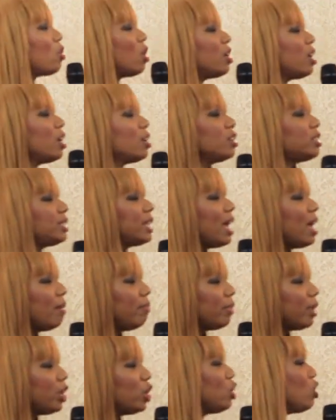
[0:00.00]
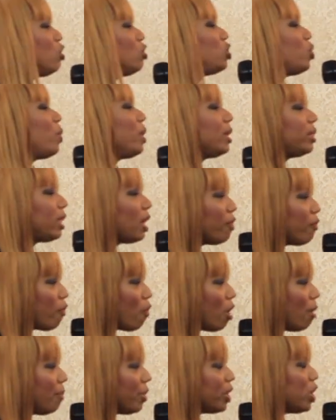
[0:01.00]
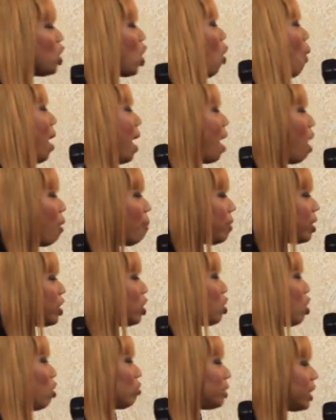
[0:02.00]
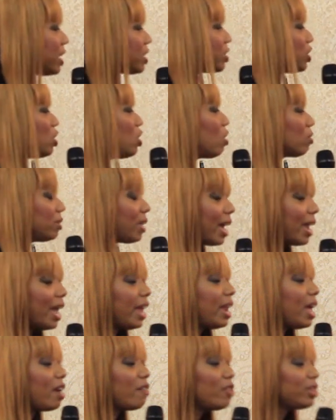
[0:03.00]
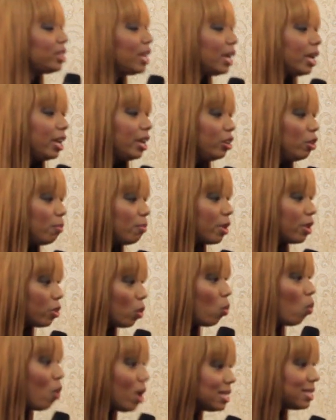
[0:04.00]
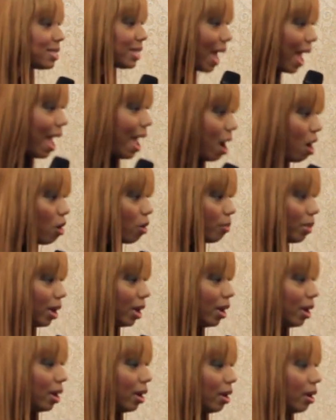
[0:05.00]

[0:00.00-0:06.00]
you don't understand me, you don't do anything for me, you don't help me, you don't this, you don't that, and everything in you, mother, wants to help.